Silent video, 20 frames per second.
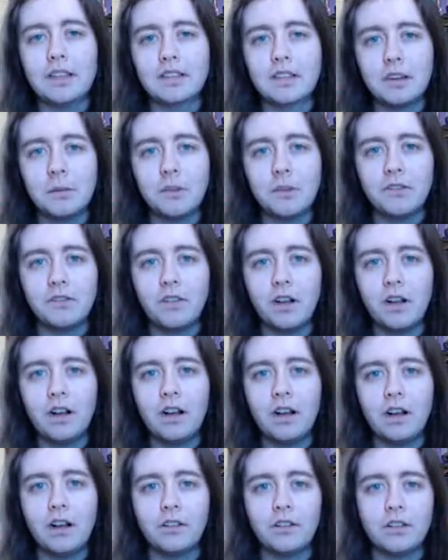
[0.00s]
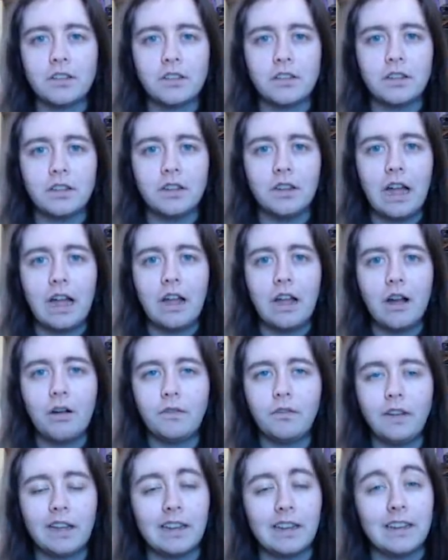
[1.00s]
it's going to be far harder to
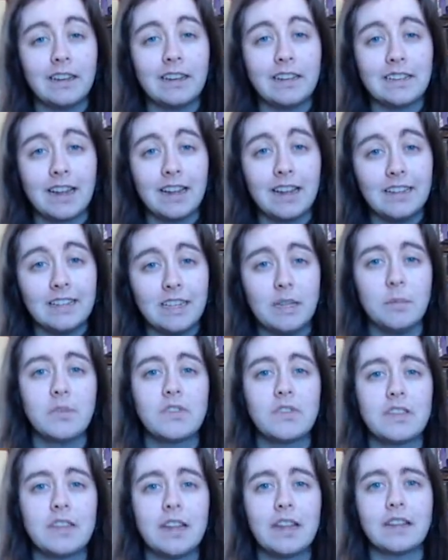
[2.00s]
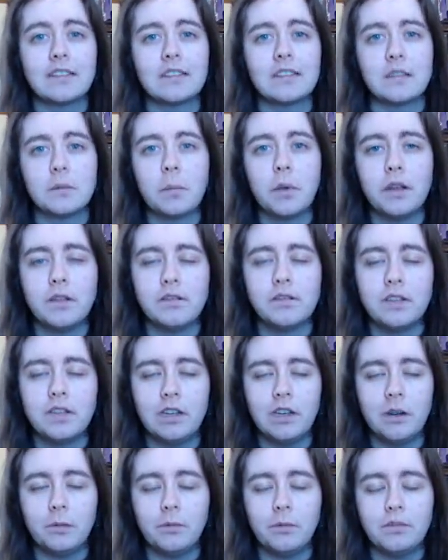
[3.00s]
outflank an entire team of 6 as opposed
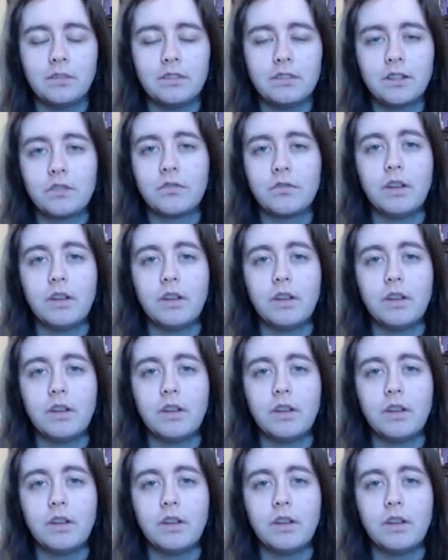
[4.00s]
to, you know,